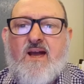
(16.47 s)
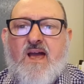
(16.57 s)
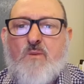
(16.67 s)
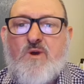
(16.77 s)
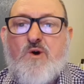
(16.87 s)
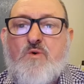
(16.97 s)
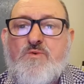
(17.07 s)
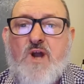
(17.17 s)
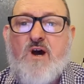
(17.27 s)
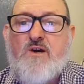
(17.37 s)
And we all
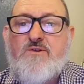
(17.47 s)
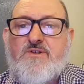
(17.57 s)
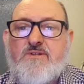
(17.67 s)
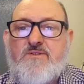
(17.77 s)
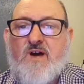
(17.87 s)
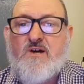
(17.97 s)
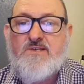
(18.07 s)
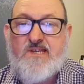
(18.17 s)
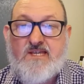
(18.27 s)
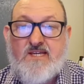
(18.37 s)
know that
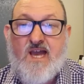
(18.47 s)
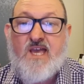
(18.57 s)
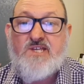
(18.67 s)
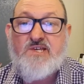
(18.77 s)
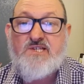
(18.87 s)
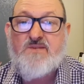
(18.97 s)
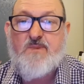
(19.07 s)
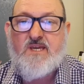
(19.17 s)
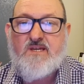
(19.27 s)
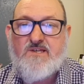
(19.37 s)
those engaging
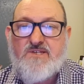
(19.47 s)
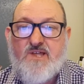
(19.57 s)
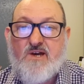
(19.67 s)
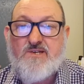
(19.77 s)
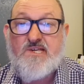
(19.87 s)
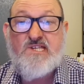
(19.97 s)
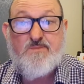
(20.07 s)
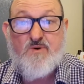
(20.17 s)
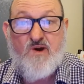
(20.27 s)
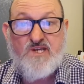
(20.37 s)
speakers, those
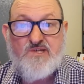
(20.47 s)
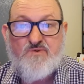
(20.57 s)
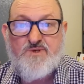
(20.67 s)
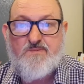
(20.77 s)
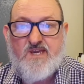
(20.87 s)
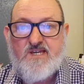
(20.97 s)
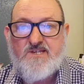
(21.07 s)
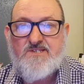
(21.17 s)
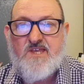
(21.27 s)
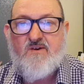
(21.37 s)
inspirational
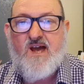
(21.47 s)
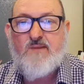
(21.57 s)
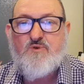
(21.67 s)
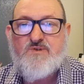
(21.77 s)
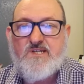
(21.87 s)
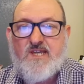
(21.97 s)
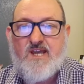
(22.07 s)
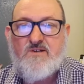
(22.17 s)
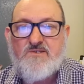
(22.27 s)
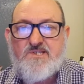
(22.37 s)
speakers, they're able to
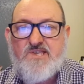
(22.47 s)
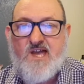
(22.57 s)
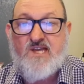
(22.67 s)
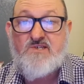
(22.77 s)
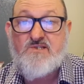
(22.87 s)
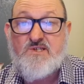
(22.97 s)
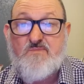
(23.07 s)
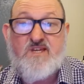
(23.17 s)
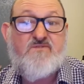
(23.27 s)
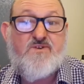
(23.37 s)
get on stage and
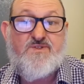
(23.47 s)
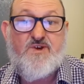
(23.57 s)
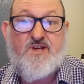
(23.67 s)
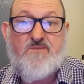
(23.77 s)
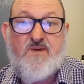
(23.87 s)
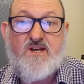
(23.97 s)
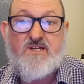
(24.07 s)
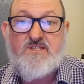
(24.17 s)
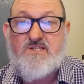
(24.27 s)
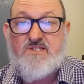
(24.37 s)
speak for 30
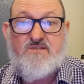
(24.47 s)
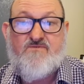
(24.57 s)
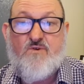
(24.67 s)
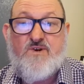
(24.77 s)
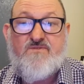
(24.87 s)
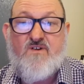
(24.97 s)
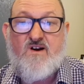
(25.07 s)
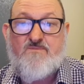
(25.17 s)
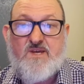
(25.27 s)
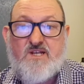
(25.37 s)
minutes,
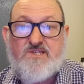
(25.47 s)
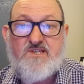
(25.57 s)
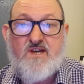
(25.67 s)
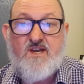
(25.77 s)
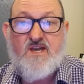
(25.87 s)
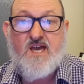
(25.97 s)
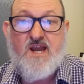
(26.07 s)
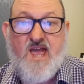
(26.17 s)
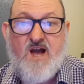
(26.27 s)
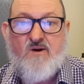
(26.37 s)
45 minutes, an
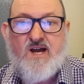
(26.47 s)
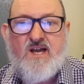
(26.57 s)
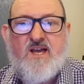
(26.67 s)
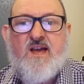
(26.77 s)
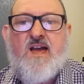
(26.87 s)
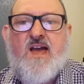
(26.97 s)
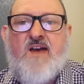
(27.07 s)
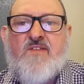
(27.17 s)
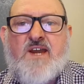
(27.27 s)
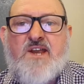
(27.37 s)
hour,
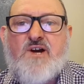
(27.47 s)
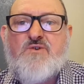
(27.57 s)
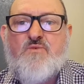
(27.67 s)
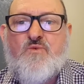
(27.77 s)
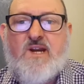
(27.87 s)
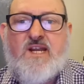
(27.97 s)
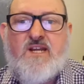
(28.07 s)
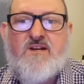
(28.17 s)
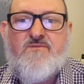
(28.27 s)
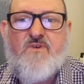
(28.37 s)
and they don't
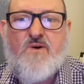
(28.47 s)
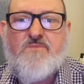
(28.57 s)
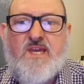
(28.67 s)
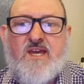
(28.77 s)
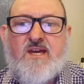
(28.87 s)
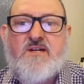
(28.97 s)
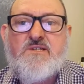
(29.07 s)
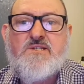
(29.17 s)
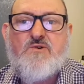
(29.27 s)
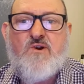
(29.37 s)
read from their
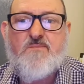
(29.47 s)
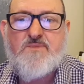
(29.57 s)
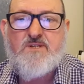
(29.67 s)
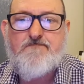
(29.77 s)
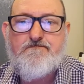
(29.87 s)
script.